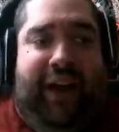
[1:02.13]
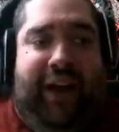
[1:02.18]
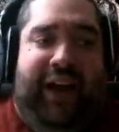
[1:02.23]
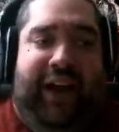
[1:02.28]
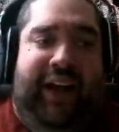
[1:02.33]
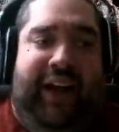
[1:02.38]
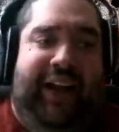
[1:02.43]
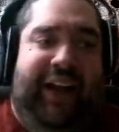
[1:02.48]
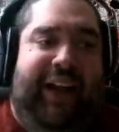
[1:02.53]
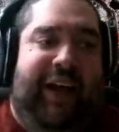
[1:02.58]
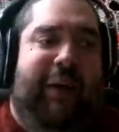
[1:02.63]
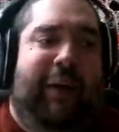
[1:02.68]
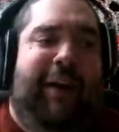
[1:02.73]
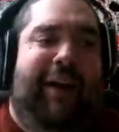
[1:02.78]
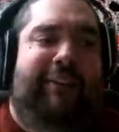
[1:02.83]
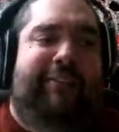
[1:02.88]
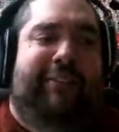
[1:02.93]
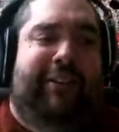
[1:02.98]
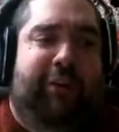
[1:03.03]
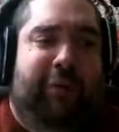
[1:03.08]
I now
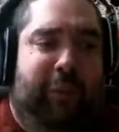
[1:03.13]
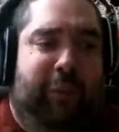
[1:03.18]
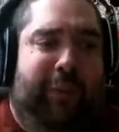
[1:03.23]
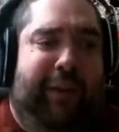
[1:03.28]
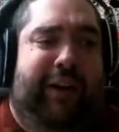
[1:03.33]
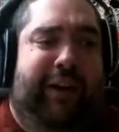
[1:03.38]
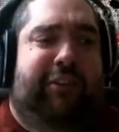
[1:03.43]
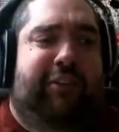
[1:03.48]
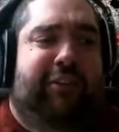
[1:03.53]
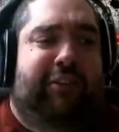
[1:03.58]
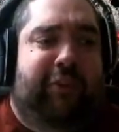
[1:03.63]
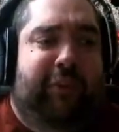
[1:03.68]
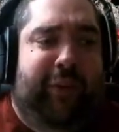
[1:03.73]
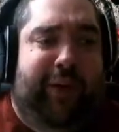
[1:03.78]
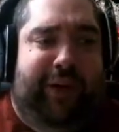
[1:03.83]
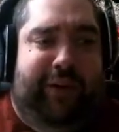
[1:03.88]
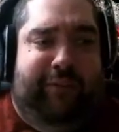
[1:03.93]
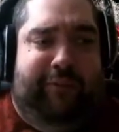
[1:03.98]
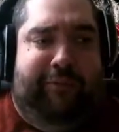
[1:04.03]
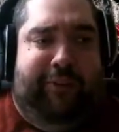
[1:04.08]
have a green
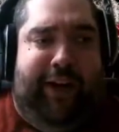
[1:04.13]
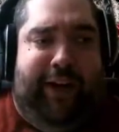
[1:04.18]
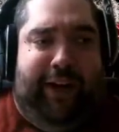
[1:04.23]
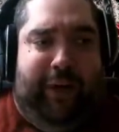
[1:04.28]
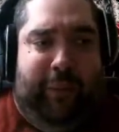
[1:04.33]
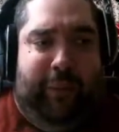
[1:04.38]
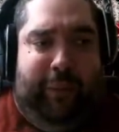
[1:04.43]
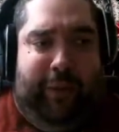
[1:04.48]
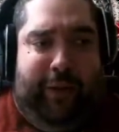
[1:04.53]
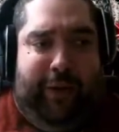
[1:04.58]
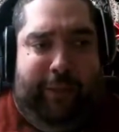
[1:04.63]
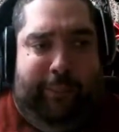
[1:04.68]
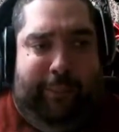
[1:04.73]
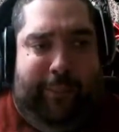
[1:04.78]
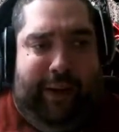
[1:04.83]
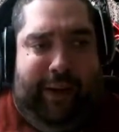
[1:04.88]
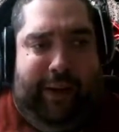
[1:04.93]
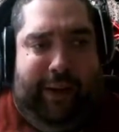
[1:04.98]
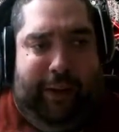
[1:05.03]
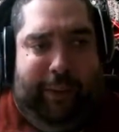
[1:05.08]
screen effect going on
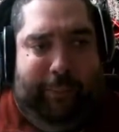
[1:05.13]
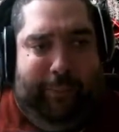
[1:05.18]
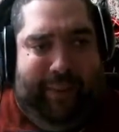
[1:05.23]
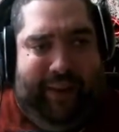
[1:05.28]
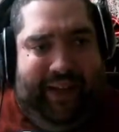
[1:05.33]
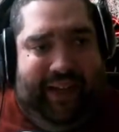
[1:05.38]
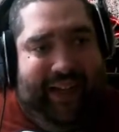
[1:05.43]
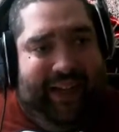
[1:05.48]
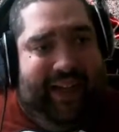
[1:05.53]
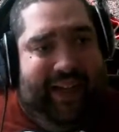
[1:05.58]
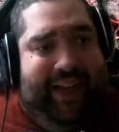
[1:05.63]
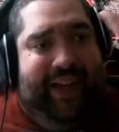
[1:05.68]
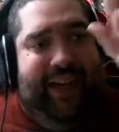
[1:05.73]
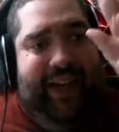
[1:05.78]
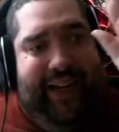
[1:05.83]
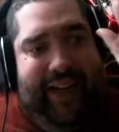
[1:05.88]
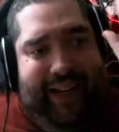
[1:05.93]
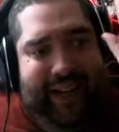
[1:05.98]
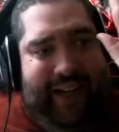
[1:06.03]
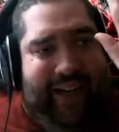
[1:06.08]
behind me.
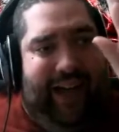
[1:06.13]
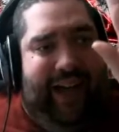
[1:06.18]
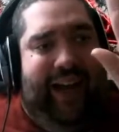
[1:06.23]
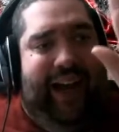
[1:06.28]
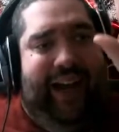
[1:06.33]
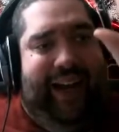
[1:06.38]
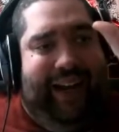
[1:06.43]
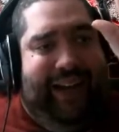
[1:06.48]
Hi.